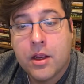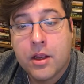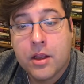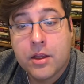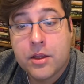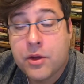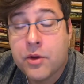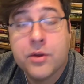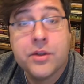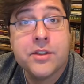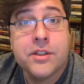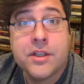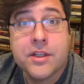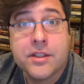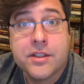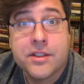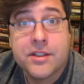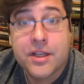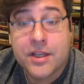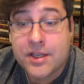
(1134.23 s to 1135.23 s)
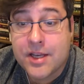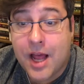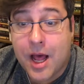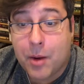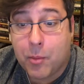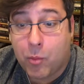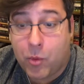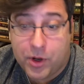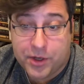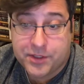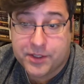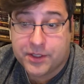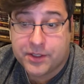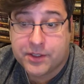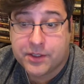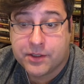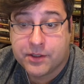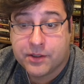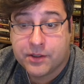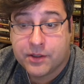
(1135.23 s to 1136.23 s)
Eustace did not want
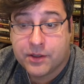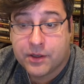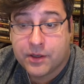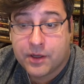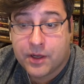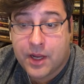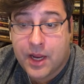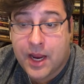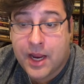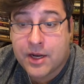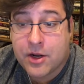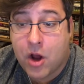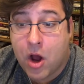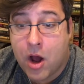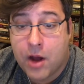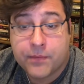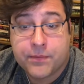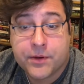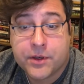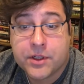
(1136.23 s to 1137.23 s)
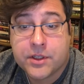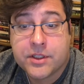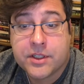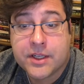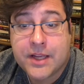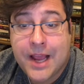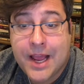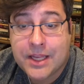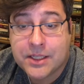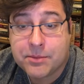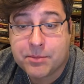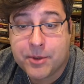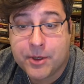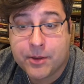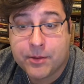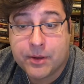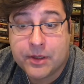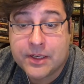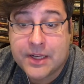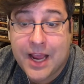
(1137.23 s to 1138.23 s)
it, and offered it to
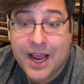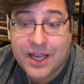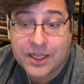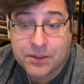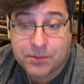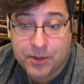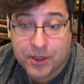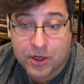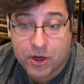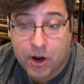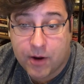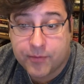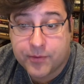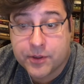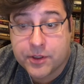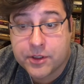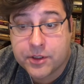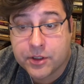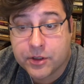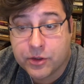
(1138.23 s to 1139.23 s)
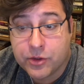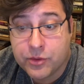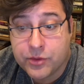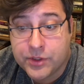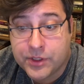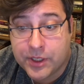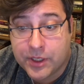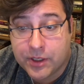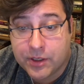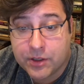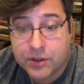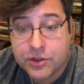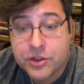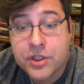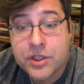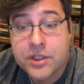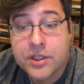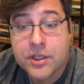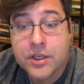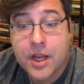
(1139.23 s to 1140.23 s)
Caspian, and Caspian offered it to Lucy.
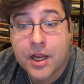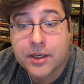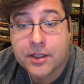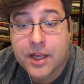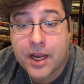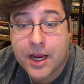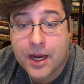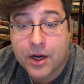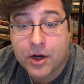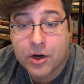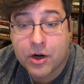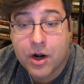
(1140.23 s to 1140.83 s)
She did not care